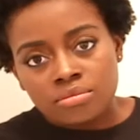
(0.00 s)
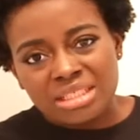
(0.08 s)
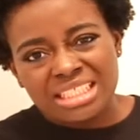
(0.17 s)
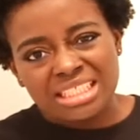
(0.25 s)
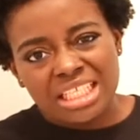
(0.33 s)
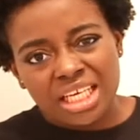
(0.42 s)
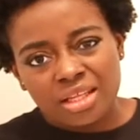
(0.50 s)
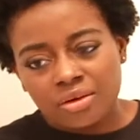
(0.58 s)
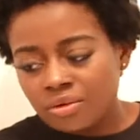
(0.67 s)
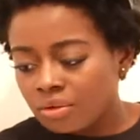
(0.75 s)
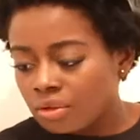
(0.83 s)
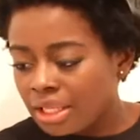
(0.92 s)
But it's sticky,
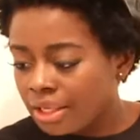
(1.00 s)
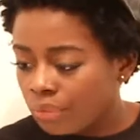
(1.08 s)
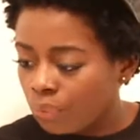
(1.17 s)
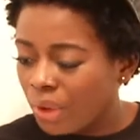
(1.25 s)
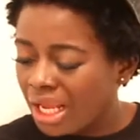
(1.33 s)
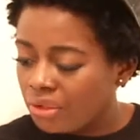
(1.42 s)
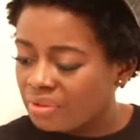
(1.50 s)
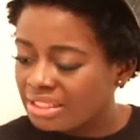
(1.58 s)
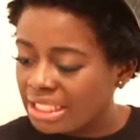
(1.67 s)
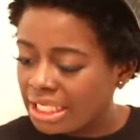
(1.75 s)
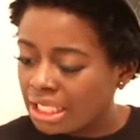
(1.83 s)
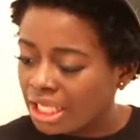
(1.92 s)
though. Like, why are you
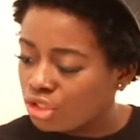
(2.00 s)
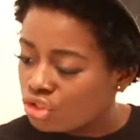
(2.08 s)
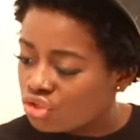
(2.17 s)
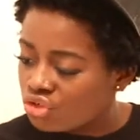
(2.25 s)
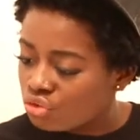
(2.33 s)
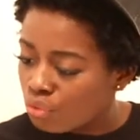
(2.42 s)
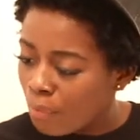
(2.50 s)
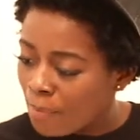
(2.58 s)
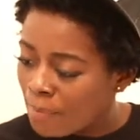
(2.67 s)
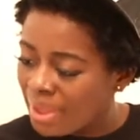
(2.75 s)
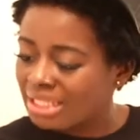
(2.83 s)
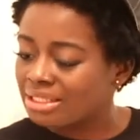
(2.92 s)
sticky? Like, you just
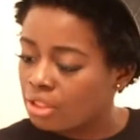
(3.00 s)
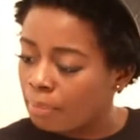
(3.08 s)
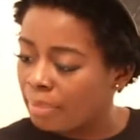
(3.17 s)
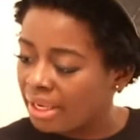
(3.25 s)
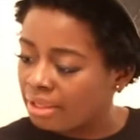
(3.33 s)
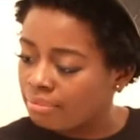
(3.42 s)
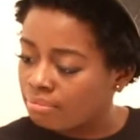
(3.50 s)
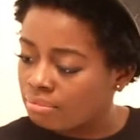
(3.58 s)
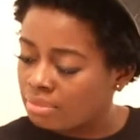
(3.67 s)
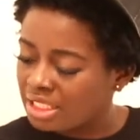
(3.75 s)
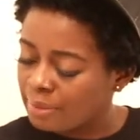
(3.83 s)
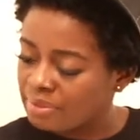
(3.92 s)
messed up my
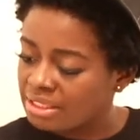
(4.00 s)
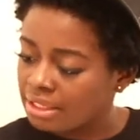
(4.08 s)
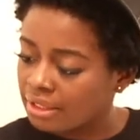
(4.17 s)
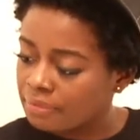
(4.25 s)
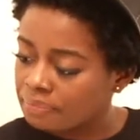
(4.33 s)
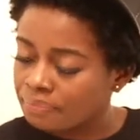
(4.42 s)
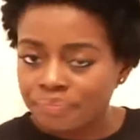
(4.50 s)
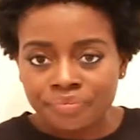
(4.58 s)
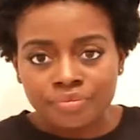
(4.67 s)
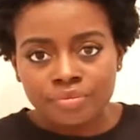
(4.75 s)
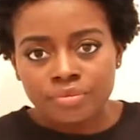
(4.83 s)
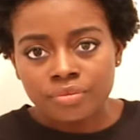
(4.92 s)
lipstick.
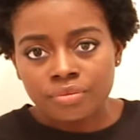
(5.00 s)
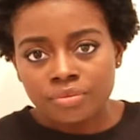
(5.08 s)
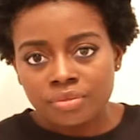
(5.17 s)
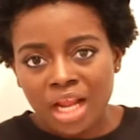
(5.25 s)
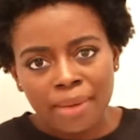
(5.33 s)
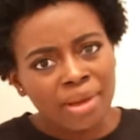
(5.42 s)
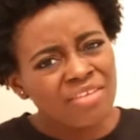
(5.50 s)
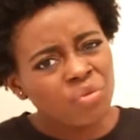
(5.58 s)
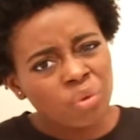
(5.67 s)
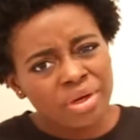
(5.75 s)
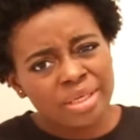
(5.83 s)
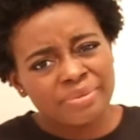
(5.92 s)
I might even
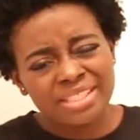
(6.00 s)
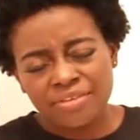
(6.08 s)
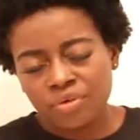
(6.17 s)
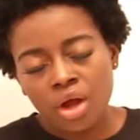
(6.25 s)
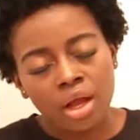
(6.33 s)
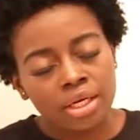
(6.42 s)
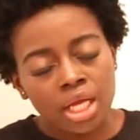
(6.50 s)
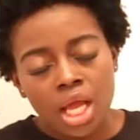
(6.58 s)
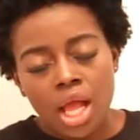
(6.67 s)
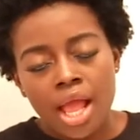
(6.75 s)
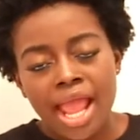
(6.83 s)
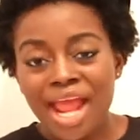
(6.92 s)
wear lipstick. I forgot.
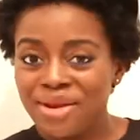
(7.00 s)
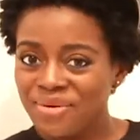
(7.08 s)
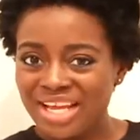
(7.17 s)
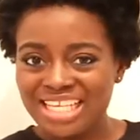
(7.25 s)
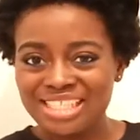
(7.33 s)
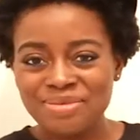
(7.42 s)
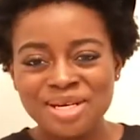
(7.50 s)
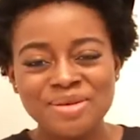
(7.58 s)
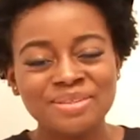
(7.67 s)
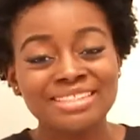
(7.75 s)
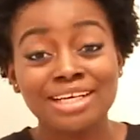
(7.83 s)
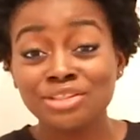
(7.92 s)
Anyways, my name
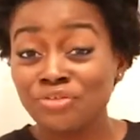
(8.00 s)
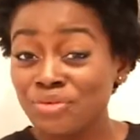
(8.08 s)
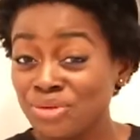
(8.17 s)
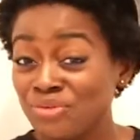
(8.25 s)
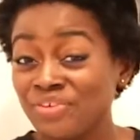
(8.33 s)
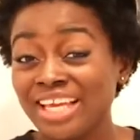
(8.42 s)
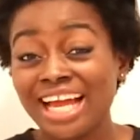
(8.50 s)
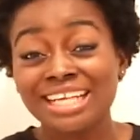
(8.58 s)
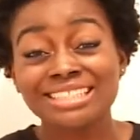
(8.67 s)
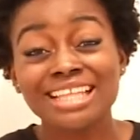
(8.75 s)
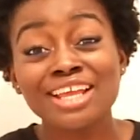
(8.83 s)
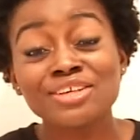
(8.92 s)
is Sahndra Fon Dufe,
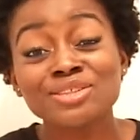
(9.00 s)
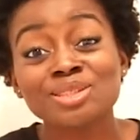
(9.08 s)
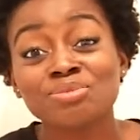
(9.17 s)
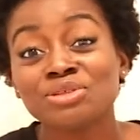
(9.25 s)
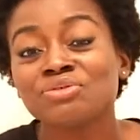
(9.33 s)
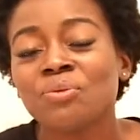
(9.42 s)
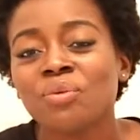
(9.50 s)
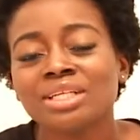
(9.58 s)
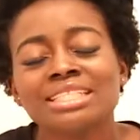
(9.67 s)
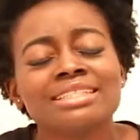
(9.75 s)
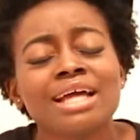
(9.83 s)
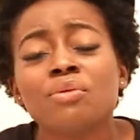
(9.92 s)
guys. Thank you so much for
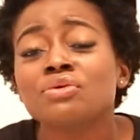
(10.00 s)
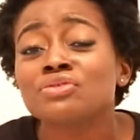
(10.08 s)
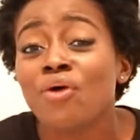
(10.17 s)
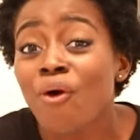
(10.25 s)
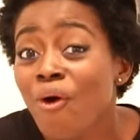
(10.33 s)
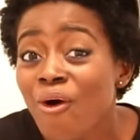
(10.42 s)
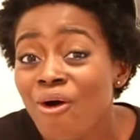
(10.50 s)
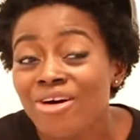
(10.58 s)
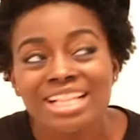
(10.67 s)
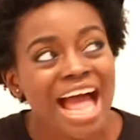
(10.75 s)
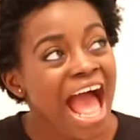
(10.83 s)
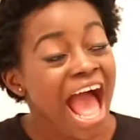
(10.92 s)
watching. That was
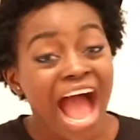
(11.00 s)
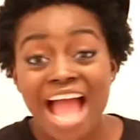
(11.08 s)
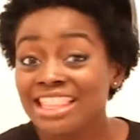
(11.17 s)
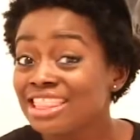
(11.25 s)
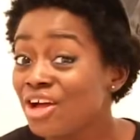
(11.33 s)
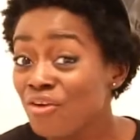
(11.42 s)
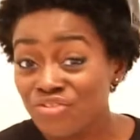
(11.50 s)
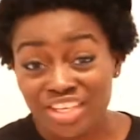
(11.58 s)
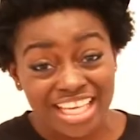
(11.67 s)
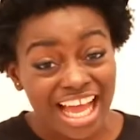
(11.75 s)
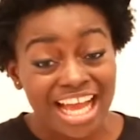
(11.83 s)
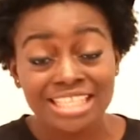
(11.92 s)
all. I love
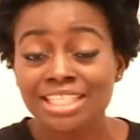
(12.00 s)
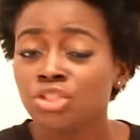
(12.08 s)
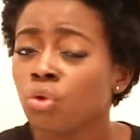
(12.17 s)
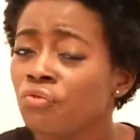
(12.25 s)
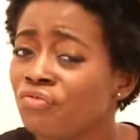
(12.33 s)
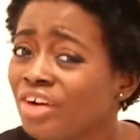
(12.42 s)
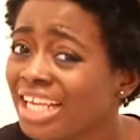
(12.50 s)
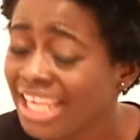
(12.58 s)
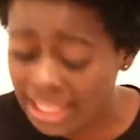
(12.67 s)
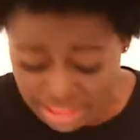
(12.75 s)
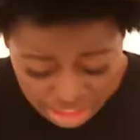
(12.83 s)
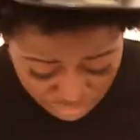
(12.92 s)
you guys. And don't
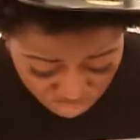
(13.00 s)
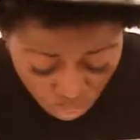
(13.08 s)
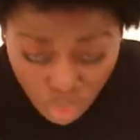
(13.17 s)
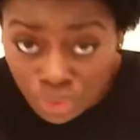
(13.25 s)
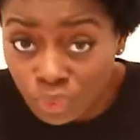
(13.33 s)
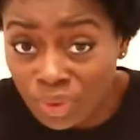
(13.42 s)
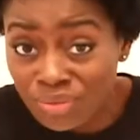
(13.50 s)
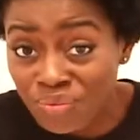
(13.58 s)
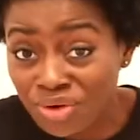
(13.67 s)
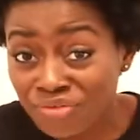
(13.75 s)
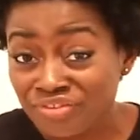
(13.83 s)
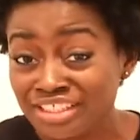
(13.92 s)
forget that if you want to win
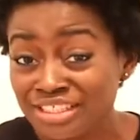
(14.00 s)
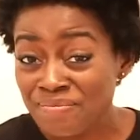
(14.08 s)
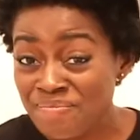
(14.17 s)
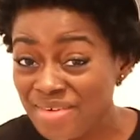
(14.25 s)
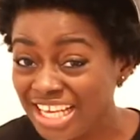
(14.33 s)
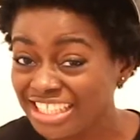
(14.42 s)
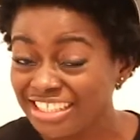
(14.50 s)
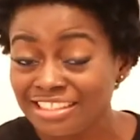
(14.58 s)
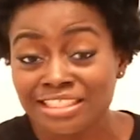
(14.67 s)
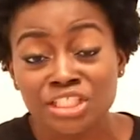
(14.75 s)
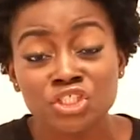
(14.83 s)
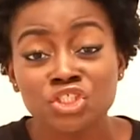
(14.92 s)
one of amazing
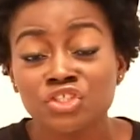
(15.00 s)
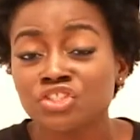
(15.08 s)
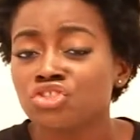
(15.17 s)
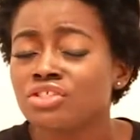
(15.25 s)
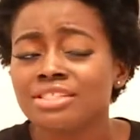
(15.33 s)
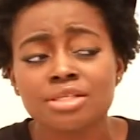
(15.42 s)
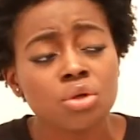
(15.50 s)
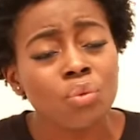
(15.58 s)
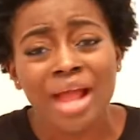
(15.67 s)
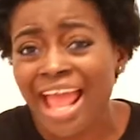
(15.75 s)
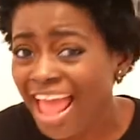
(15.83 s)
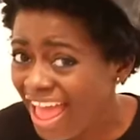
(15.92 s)
t-shirts, just go
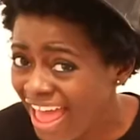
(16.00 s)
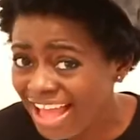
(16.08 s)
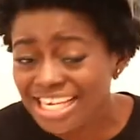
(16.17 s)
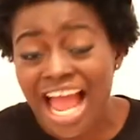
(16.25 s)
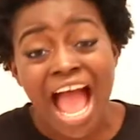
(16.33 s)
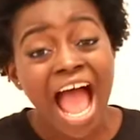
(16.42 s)
ahead